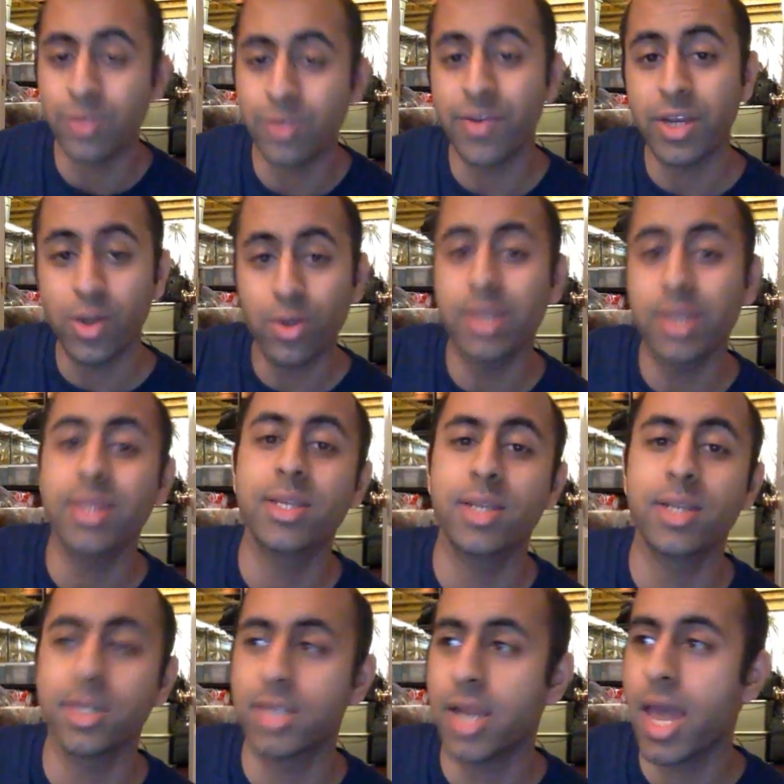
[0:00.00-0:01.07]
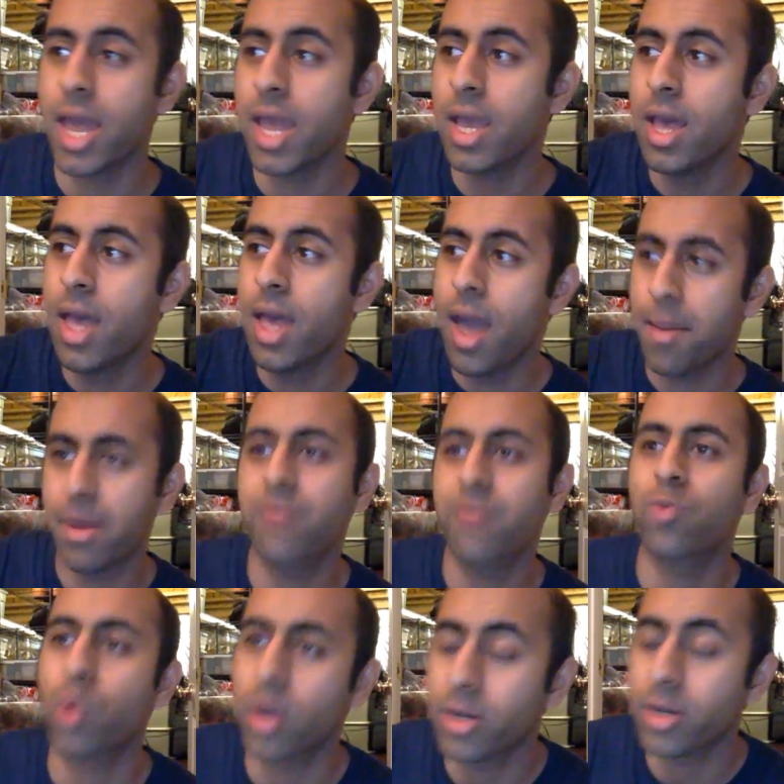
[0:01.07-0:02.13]
If I don't get this done today, I'm gonna have to
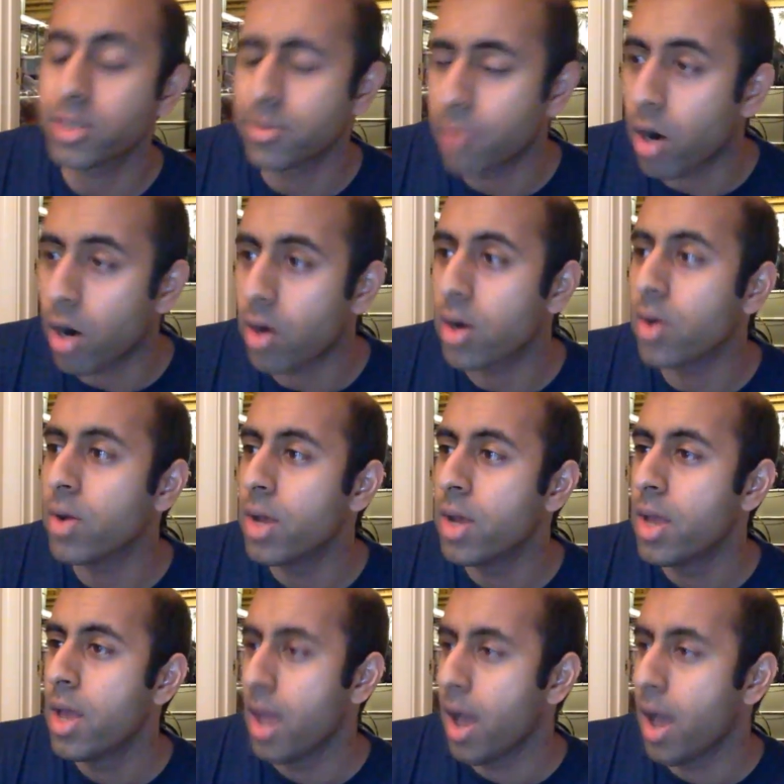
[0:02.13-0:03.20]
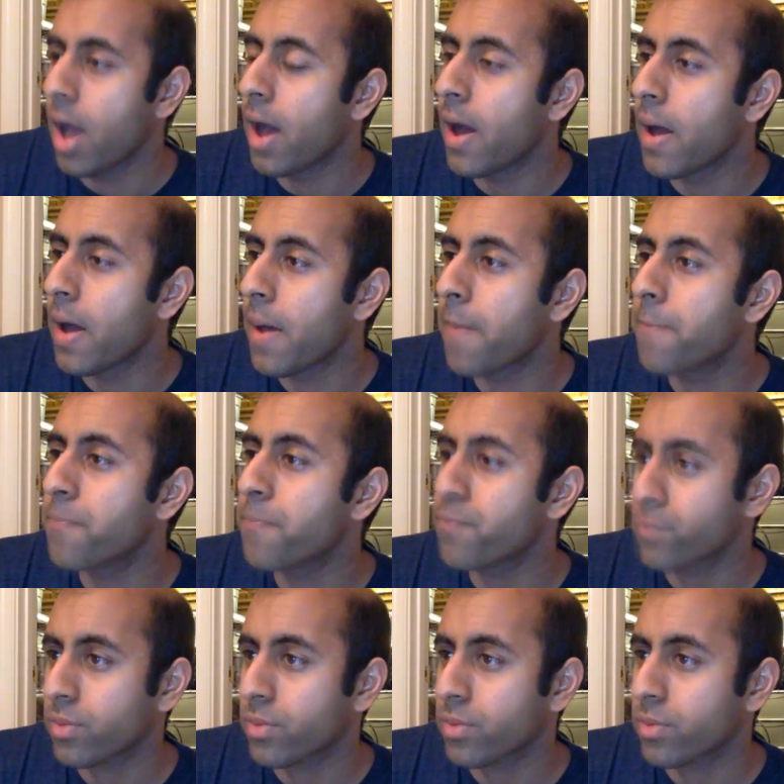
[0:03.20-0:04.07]
work on it tomorrow, um,